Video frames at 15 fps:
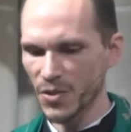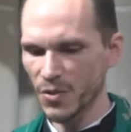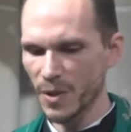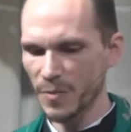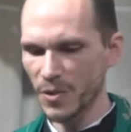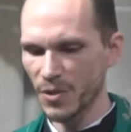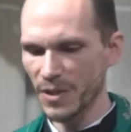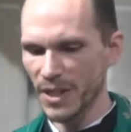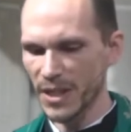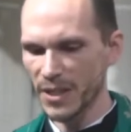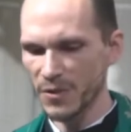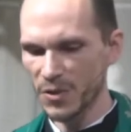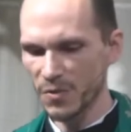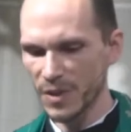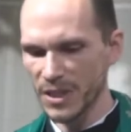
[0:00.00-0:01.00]
of the scripture that
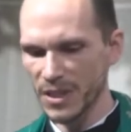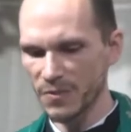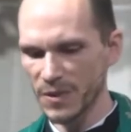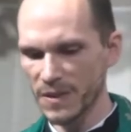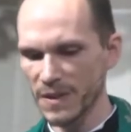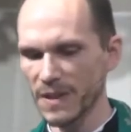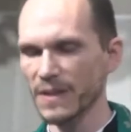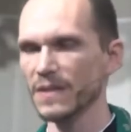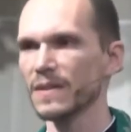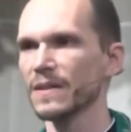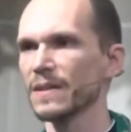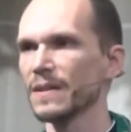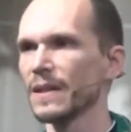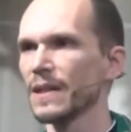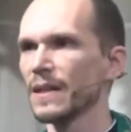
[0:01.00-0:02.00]
he was reading was
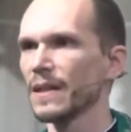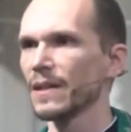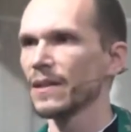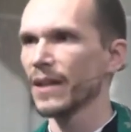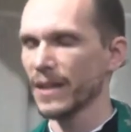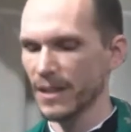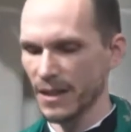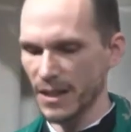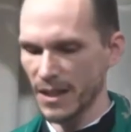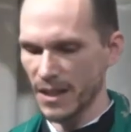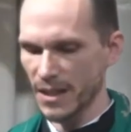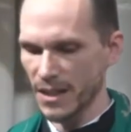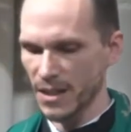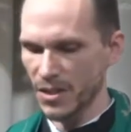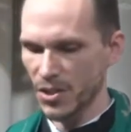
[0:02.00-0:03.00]
this Like
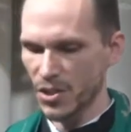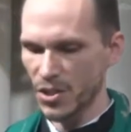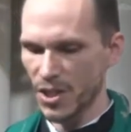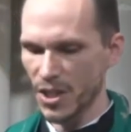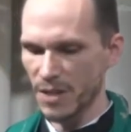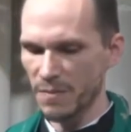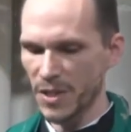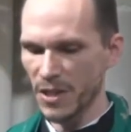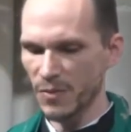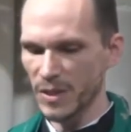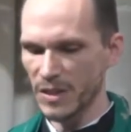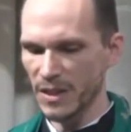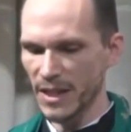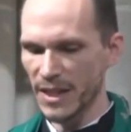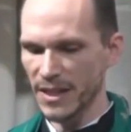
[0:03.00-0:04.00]
a sheep, he
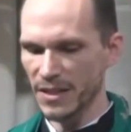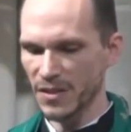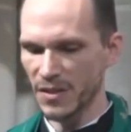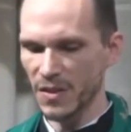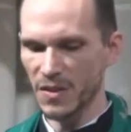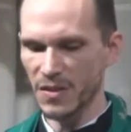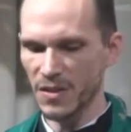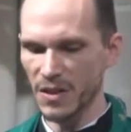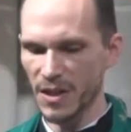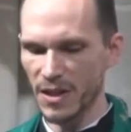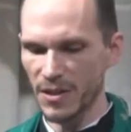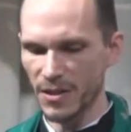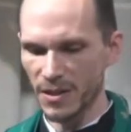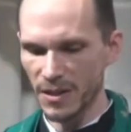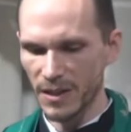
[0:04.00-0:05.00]
was led to the
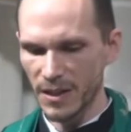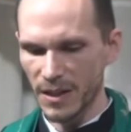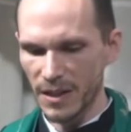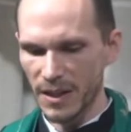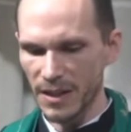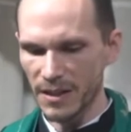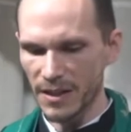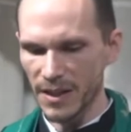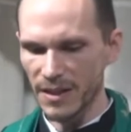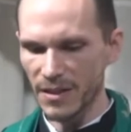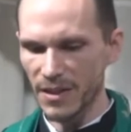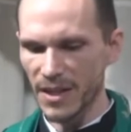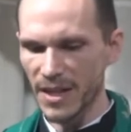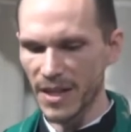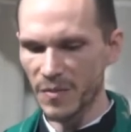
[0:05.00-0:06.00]
slaughter, and like
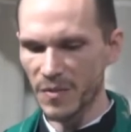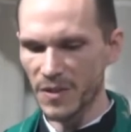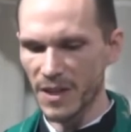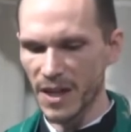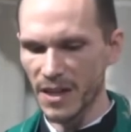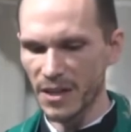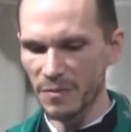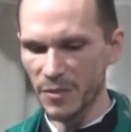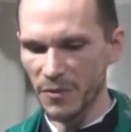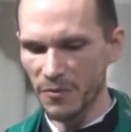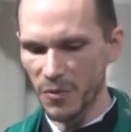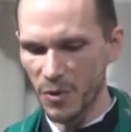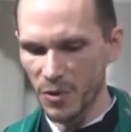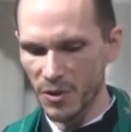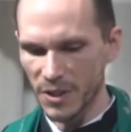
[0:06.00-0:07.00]
a lamb silent
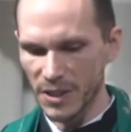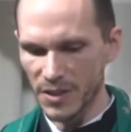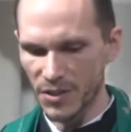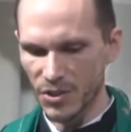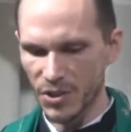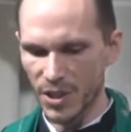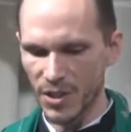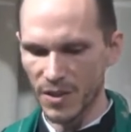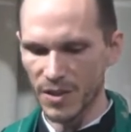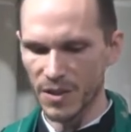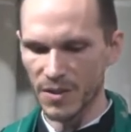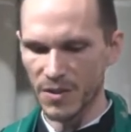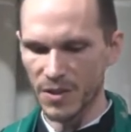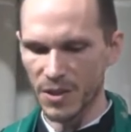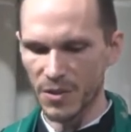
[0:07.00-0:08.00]
before its
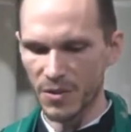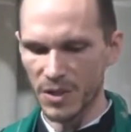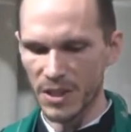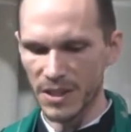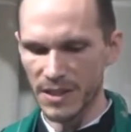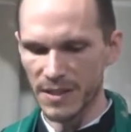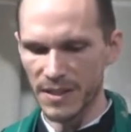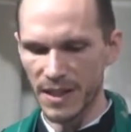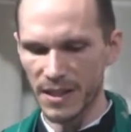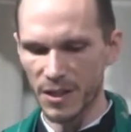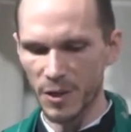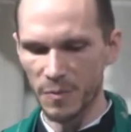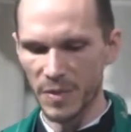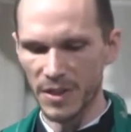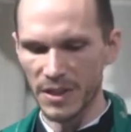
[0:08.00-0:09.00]
shearer, so he does not
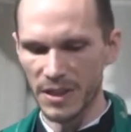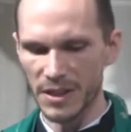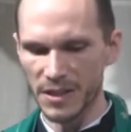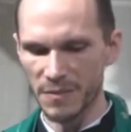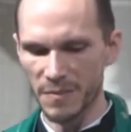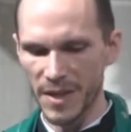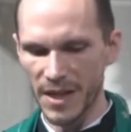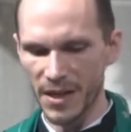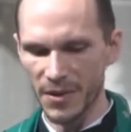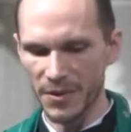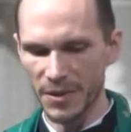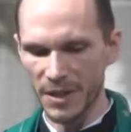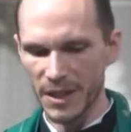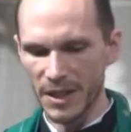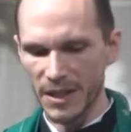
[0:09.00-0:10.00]
open his
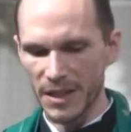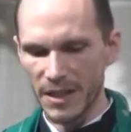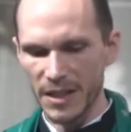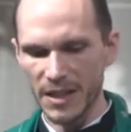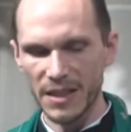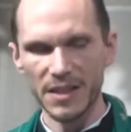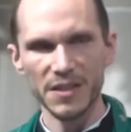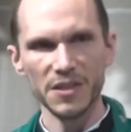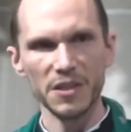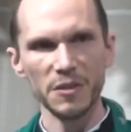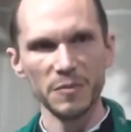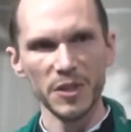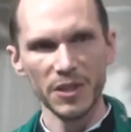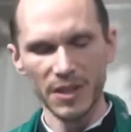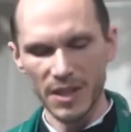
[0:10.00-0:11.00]
mouth. In his
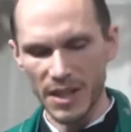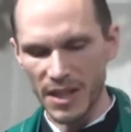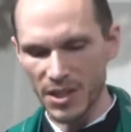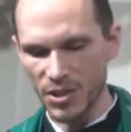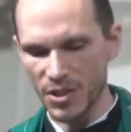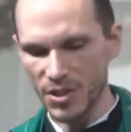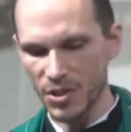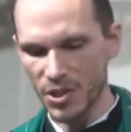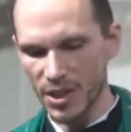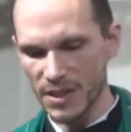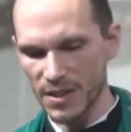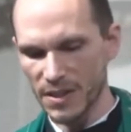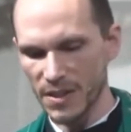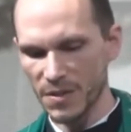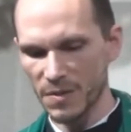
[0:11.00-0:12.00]
humiliation,
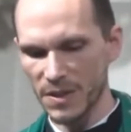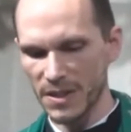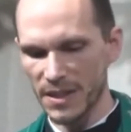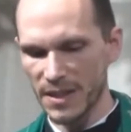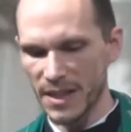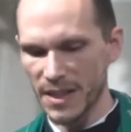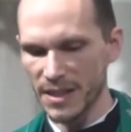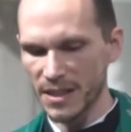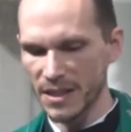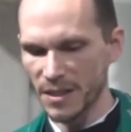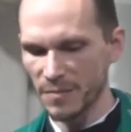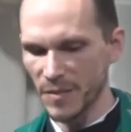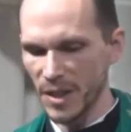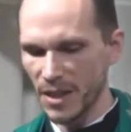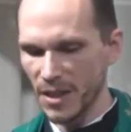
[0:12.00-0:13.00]
justice was denied
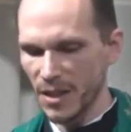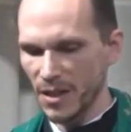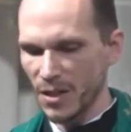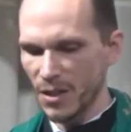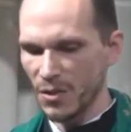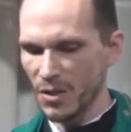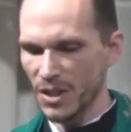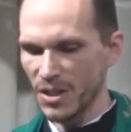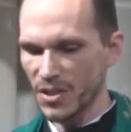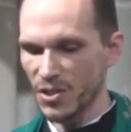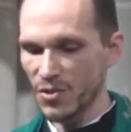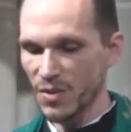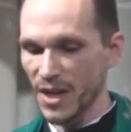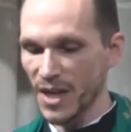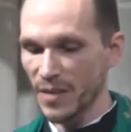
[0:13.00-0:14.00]
him. Who can
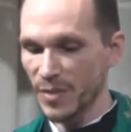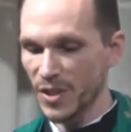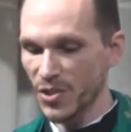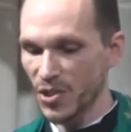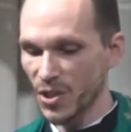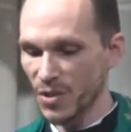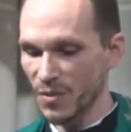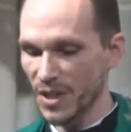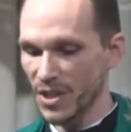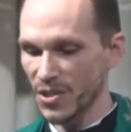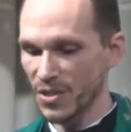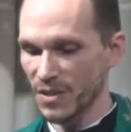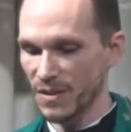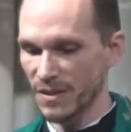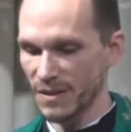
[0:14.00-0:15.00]
describe his
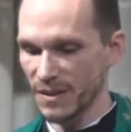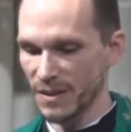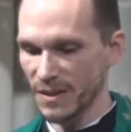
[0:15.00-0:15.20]
generation?